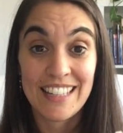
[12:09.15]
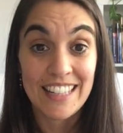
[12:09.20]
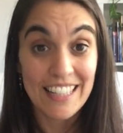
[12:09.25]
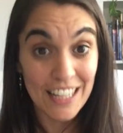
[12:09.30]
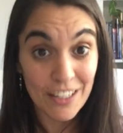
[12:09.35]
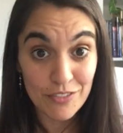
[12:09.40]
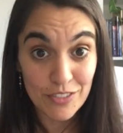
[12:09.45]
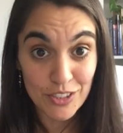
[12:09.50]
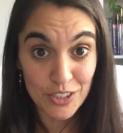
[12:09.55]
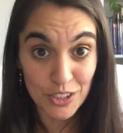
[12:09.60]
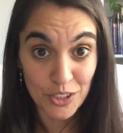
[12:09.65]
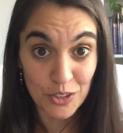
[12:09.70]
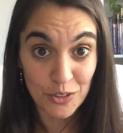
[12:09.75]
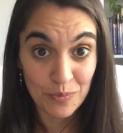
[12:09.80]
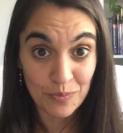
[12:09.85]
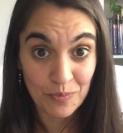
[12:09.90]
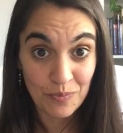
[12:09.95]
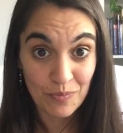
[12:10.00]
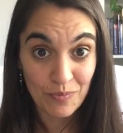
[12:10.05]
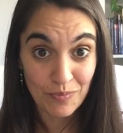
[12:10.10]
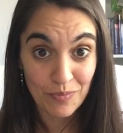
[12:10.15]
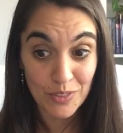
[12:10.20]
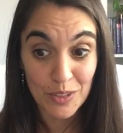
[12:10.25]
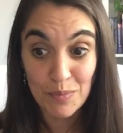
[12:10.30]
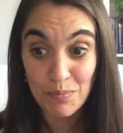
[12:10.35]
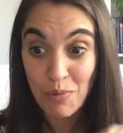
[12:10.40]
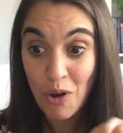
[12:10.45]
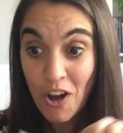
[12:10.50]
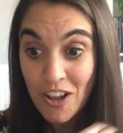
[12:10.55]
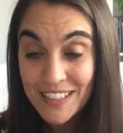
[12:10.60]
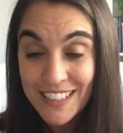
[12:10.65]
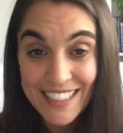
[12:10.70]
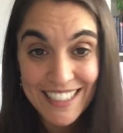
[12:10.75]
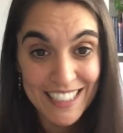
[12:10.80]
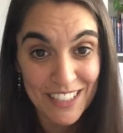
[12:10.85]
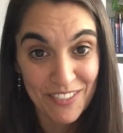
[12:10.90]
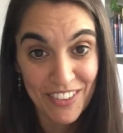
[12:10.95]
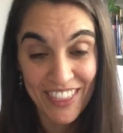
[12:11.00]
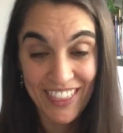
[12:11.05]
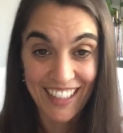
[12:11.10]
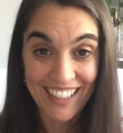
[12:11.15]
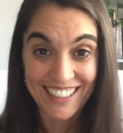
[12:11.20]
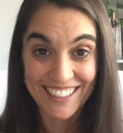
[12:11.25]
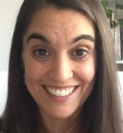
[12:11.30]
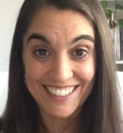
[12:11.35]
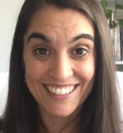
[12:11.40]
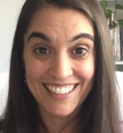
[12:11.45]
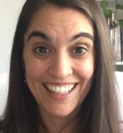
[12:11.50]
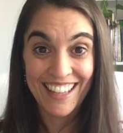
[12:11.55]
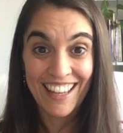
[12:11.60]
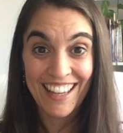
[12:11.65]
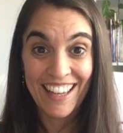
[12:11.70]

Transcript: gives you, the positive things,